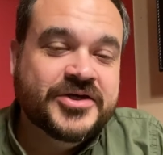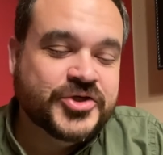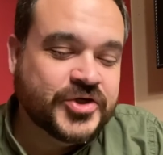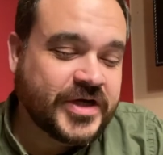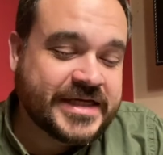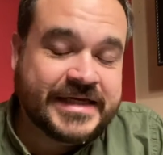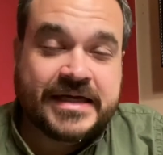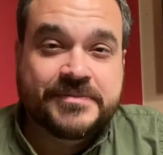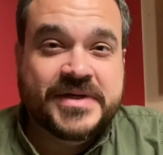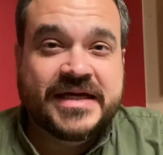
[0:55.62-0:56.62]
Sure, I could get
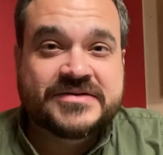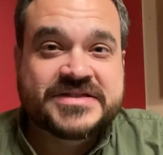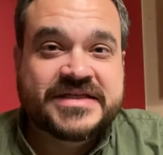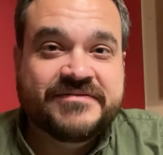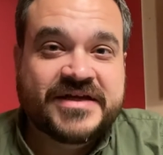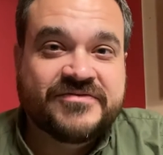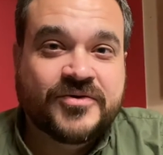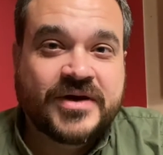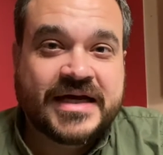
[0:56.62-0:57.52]
up and down 74,